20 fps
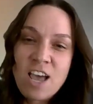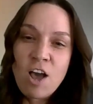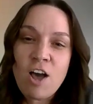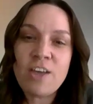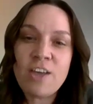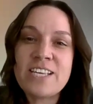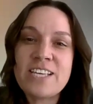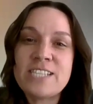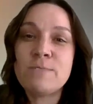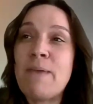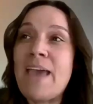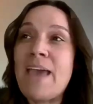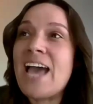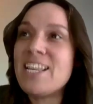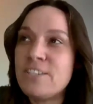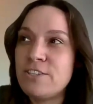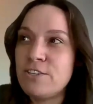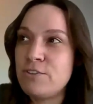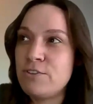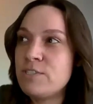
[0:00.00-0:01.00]
all this
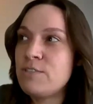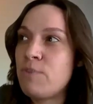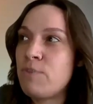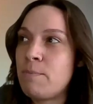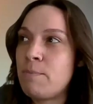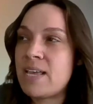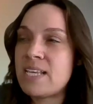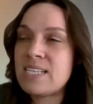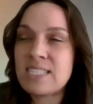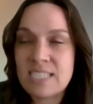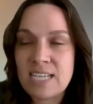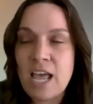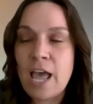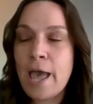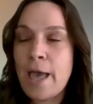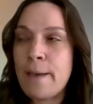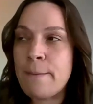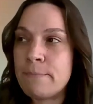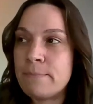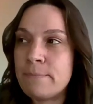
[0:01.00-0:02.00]
bad news from us?
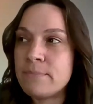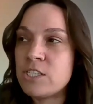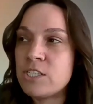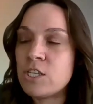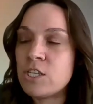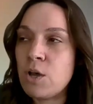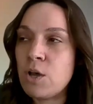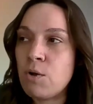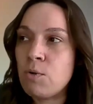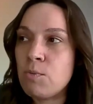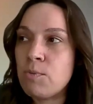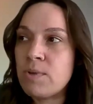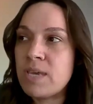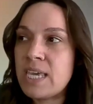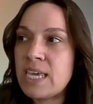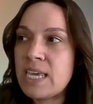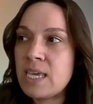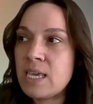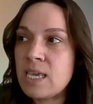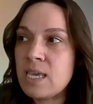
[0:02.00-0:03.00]
So
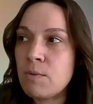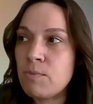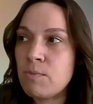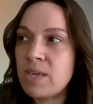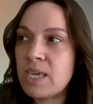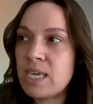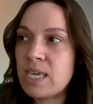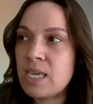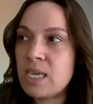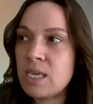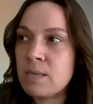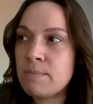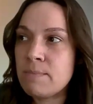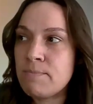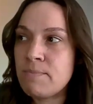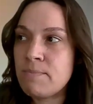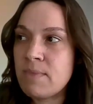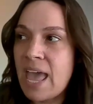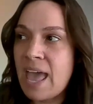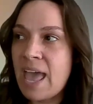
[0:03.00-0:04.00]

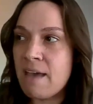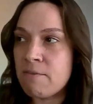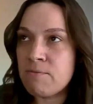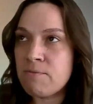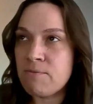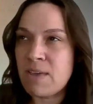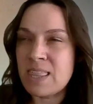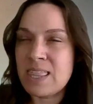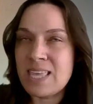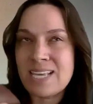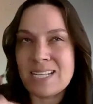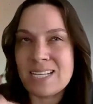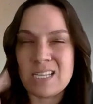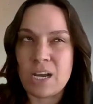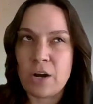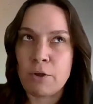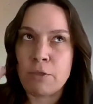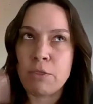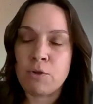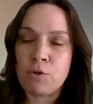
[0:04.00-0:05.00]
we have, I think it's
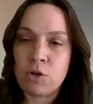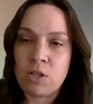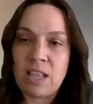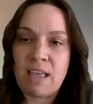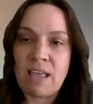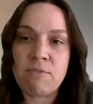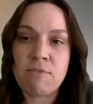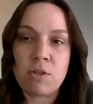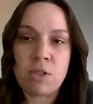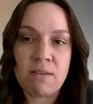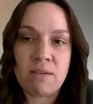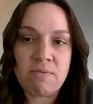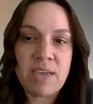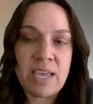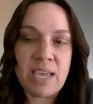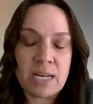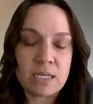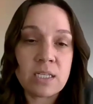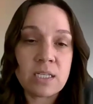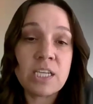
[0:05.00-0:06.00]
like our third level of
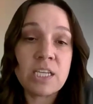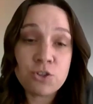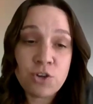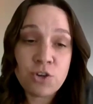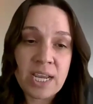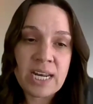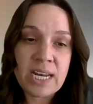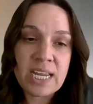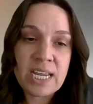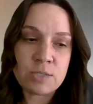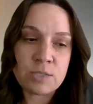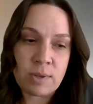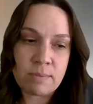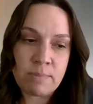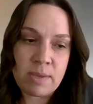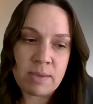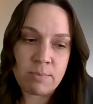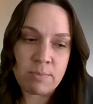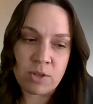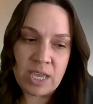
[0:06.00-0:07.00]
handling training is
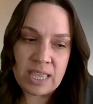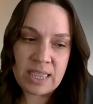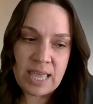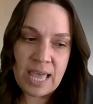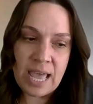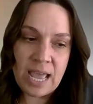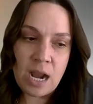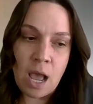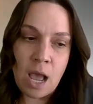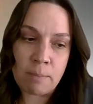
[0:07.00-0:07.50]
when people get that